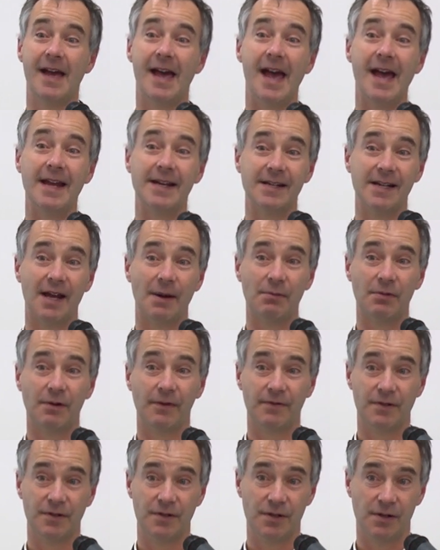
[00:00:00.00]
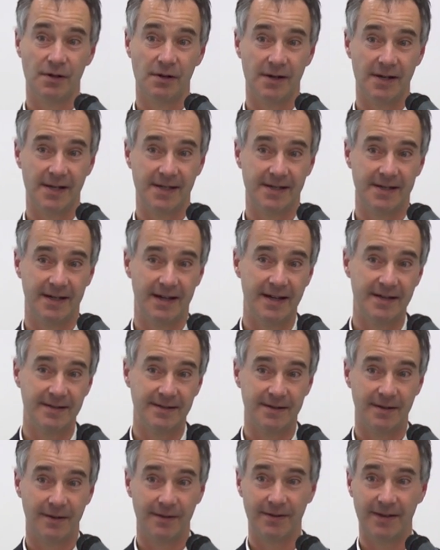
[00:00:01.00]
and a number of insurers,
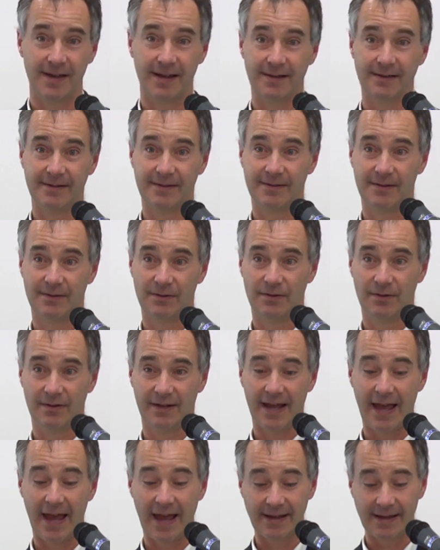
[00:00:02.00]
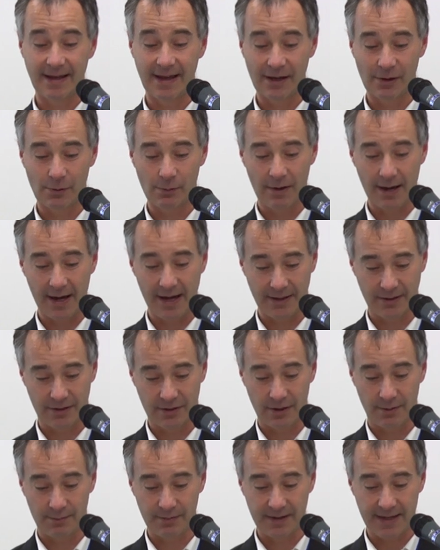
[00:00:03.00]
and so things can get quite
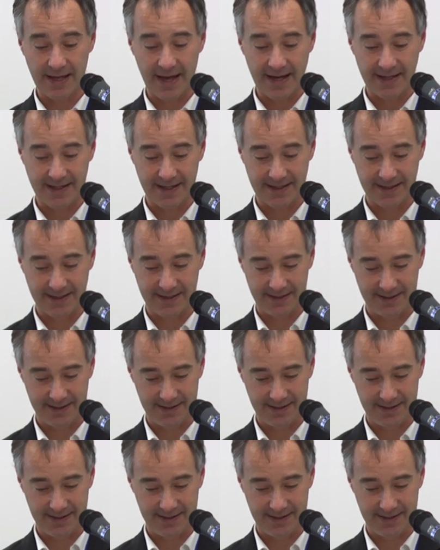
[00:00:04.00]
complicated.